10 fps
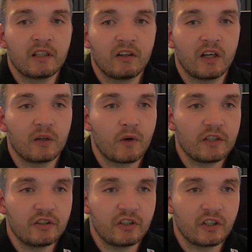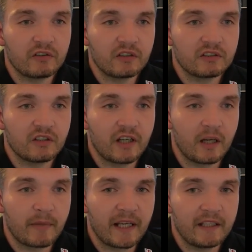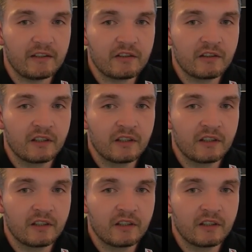Likewise, you can go to the sign up page